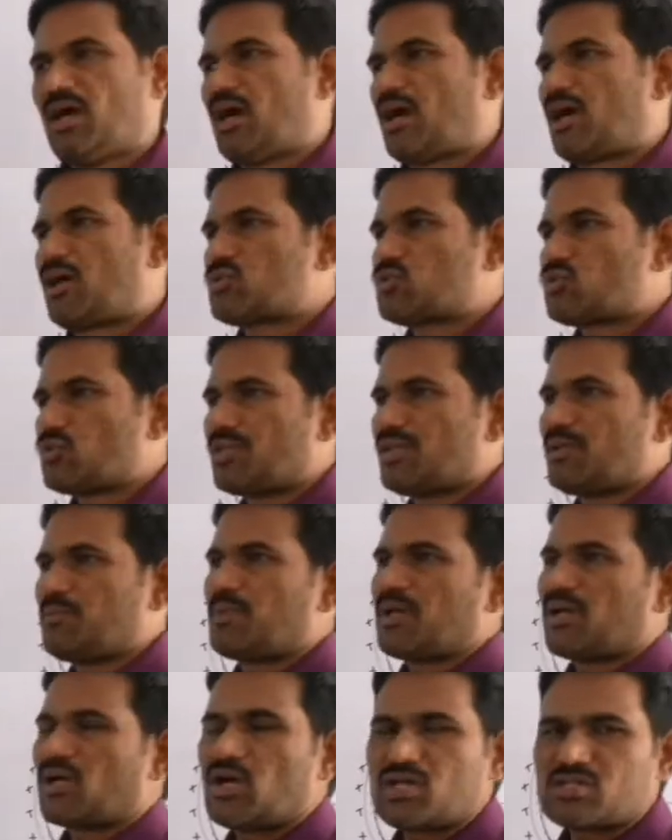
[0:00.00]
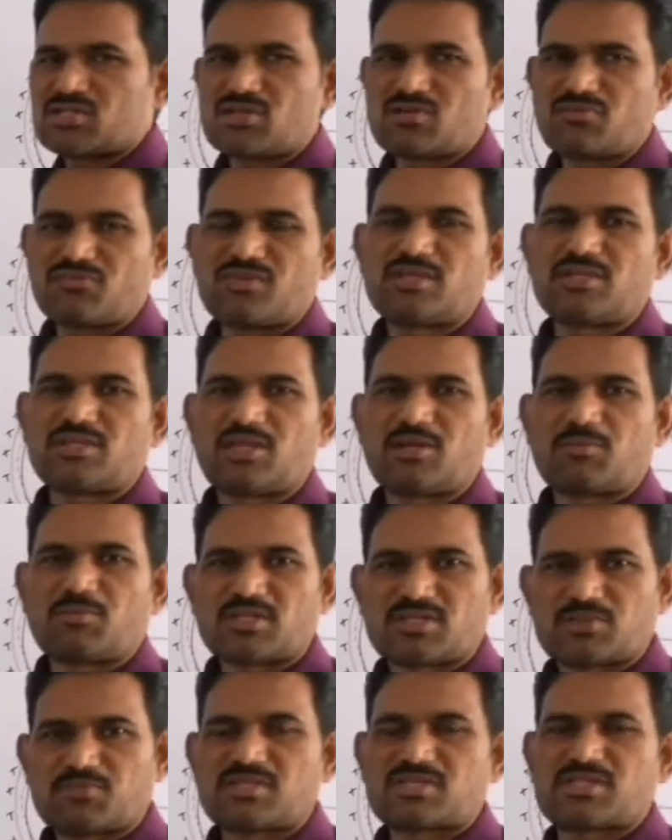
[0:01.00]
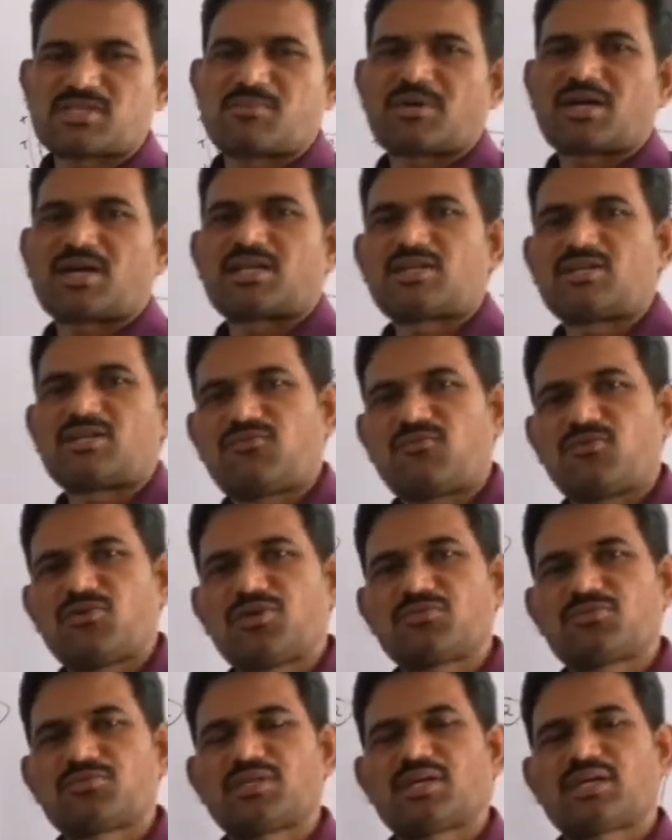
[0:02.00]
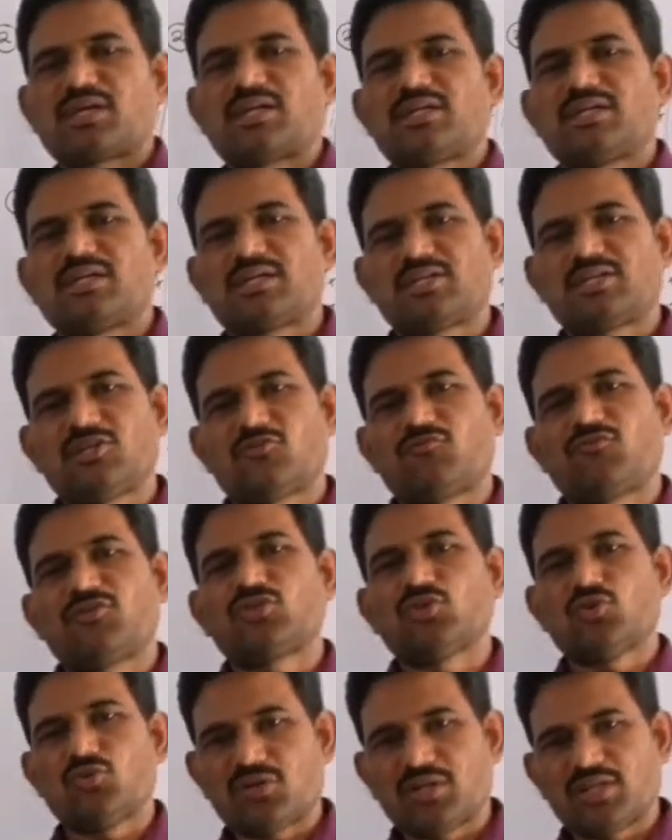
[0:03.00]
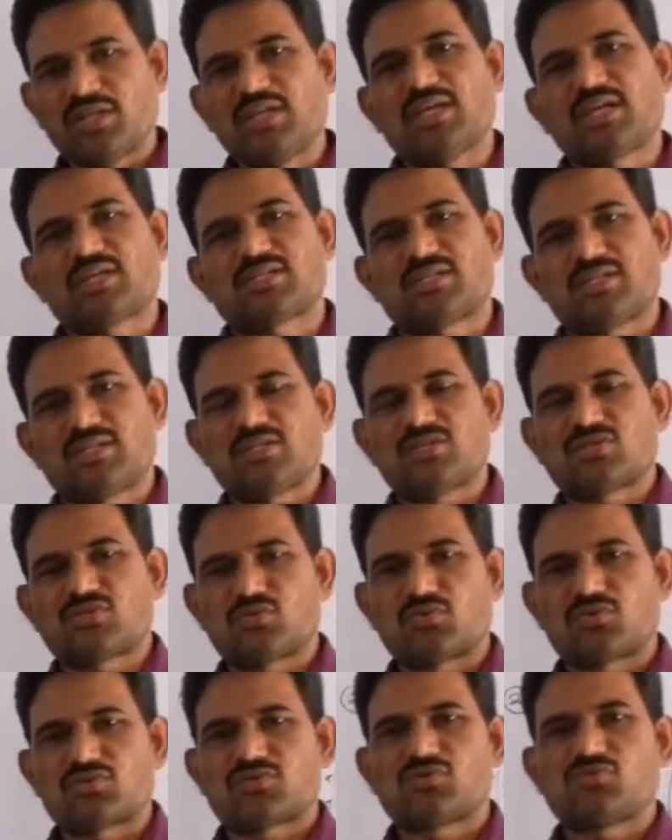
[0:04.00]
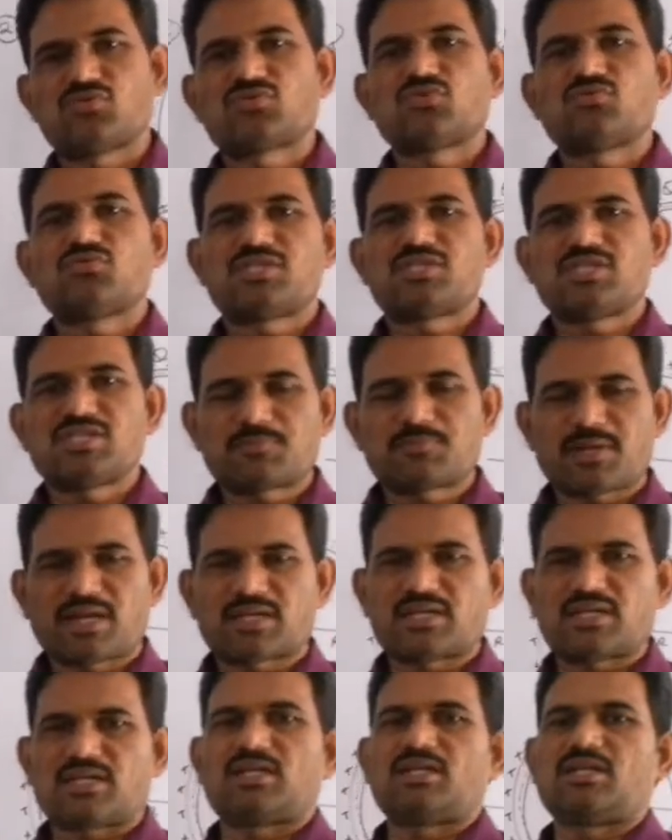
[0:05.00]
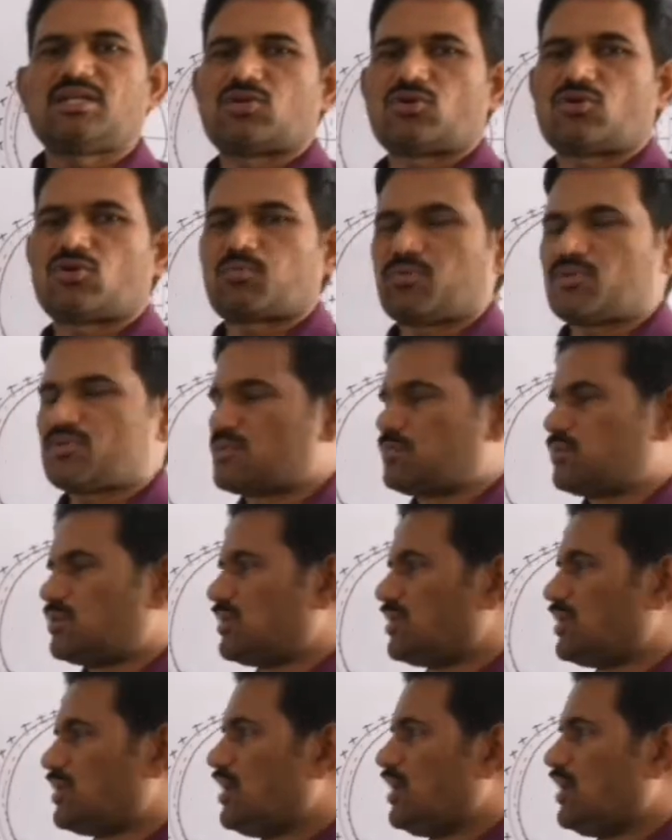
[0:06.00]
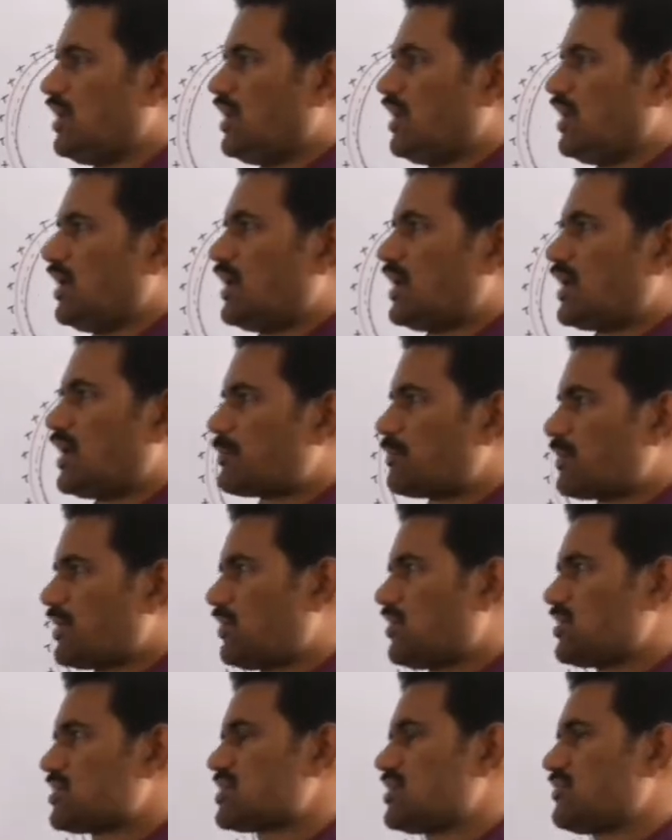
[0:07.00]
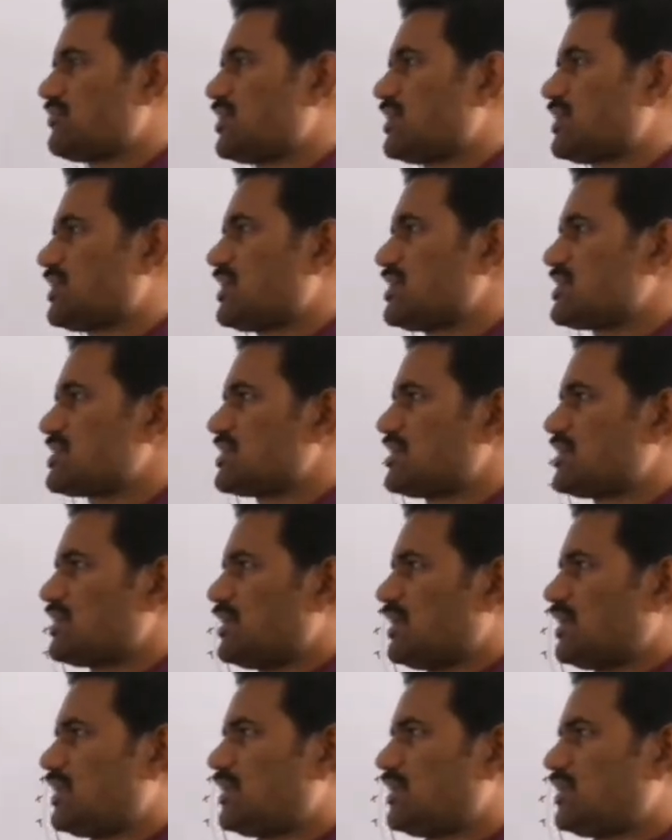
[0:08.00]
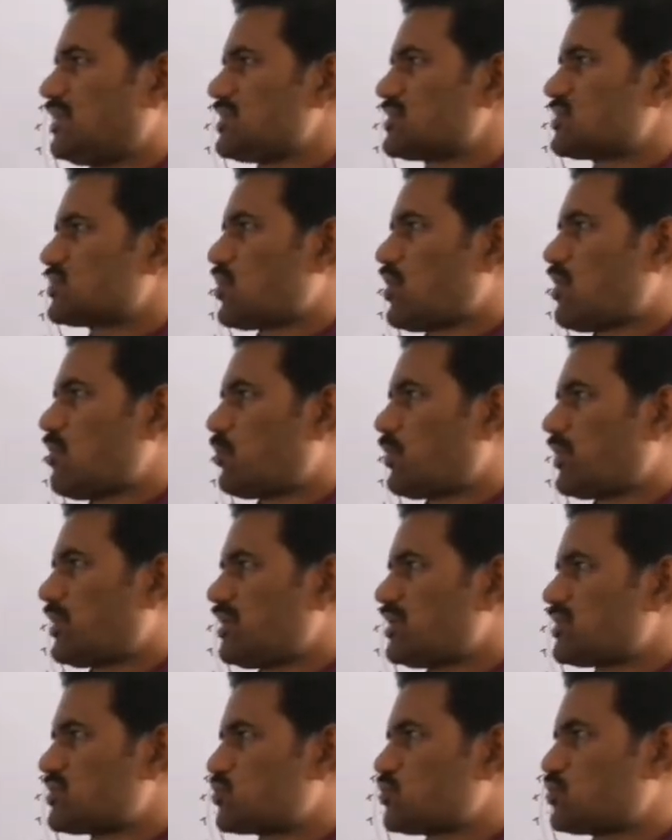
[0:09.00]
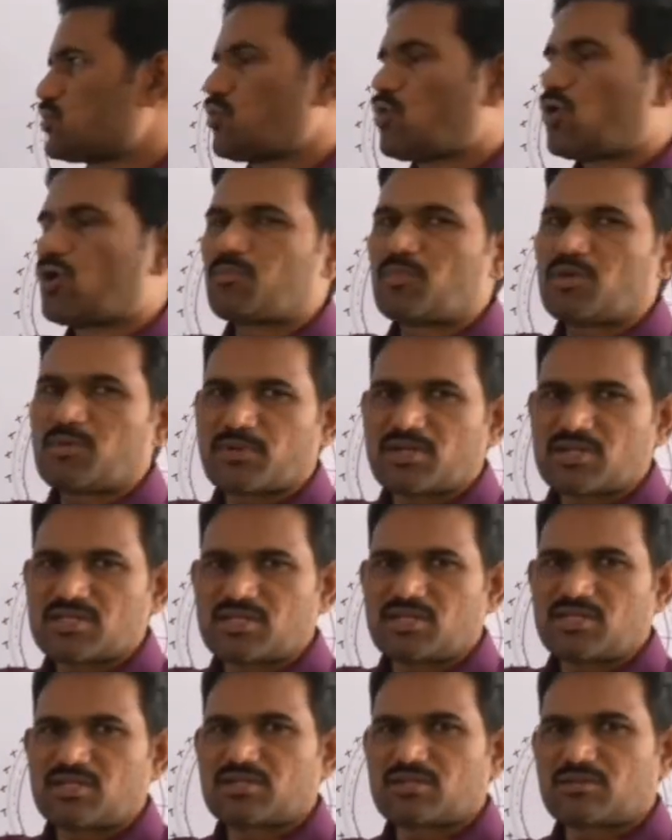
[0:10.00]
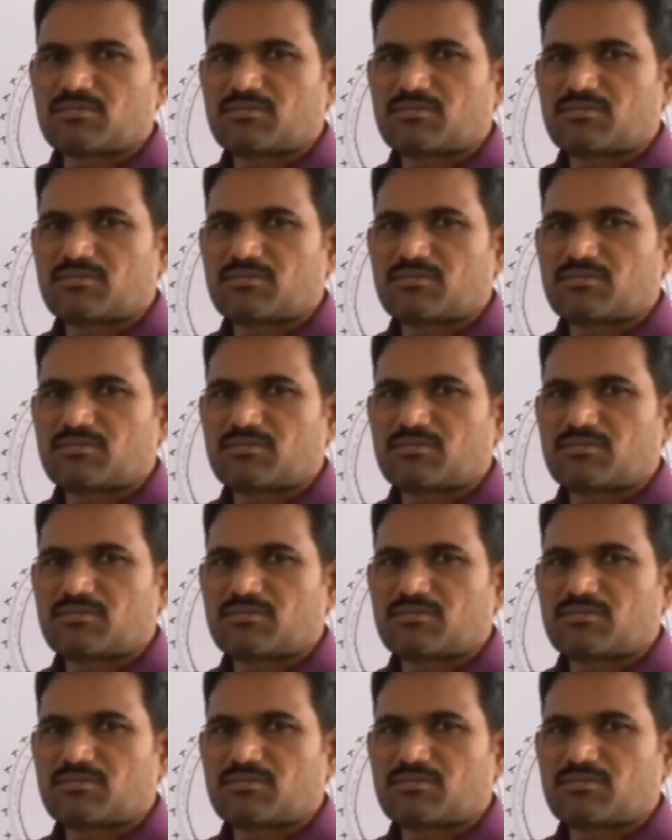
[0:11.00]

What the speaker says: And so then because of that, there must be some current flowing through the conductor without any external source, so which is practically not possible. And because of that reason, this component should not be present.